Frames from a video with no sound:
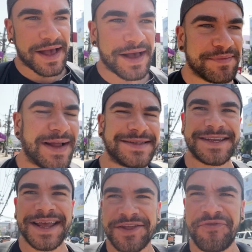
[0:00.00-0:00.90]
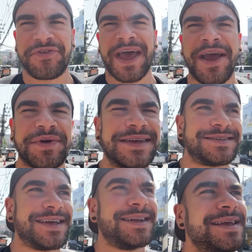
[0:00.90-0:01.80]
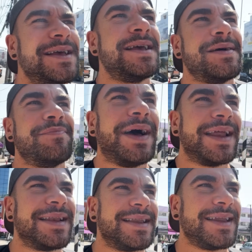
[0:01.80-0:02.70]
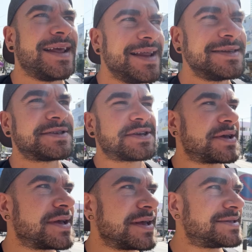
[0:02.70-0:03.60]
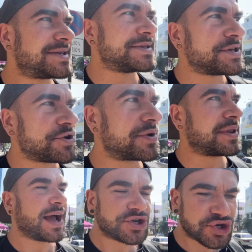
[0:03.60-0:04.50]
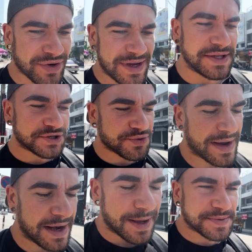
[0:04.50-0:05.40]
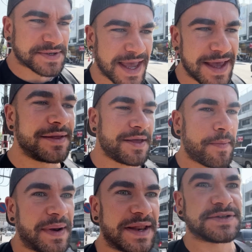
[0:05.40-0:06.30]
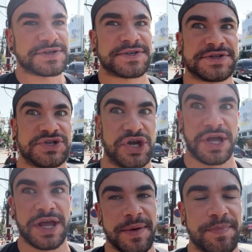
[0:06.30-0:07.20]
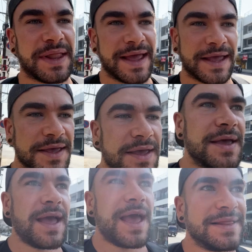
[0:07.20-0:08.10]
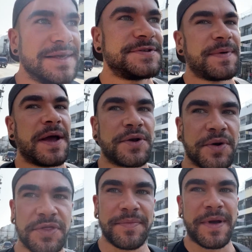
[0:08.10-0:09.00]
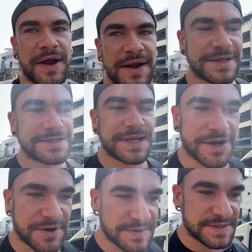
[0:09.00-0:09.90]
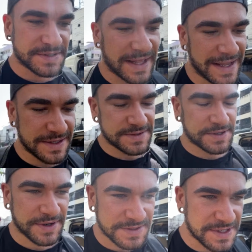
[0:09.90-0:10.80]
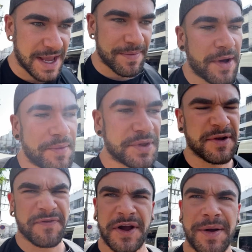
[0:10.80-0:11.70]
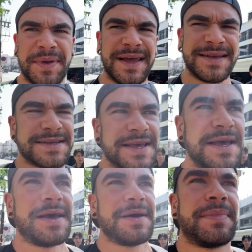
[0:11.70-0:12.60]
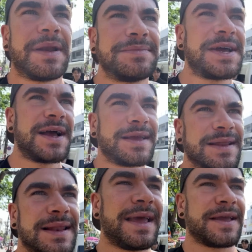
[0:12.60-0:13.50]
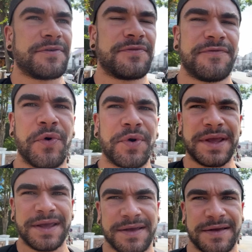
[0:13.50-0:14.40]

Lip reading: I'm not staying there for that reason, but it is considered luxury. It is quite upscale, but it's cheap. Like, at least by our North American standards. Like, seriously, I'm only here for a couple days, but I'm talking like 40